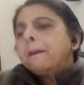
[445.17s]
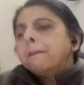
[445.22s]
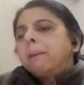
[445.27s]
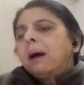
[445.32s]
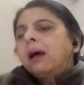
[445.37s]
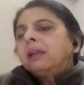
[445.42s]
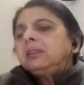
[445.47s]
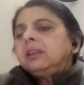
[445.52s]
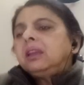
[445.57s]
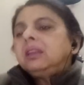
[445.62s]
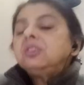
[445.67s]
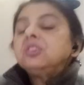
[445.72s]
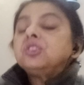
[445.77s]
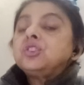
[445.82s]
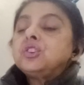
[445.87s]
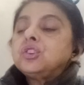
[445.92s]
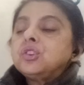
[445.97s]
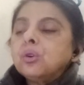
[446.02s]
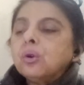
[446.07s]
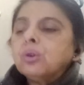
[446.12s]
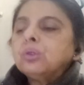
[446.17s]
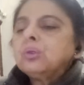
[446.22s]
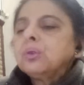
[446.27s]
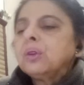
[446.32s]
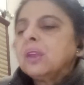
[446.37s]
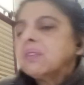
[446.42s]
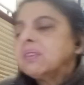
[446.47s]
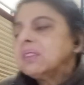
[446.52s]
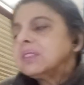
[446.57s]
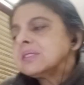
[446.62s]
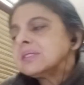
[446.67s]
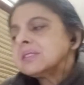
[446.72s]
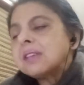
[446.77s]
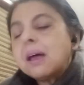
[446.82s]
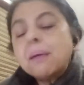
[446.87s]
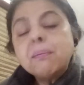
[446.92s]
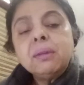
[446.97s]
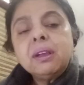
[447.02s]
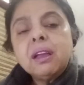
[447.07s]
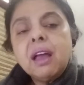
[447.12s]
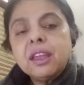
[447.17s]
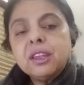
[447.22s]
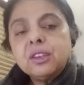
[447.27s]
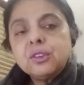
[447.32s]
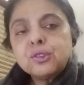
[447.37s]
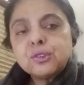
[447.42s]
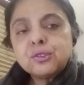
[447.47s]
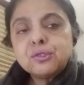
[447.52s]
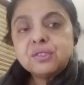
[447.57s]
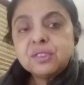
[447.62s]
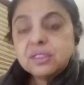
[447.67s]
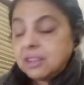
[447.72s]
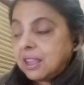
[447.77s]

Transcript: but it is sure to give it some kind of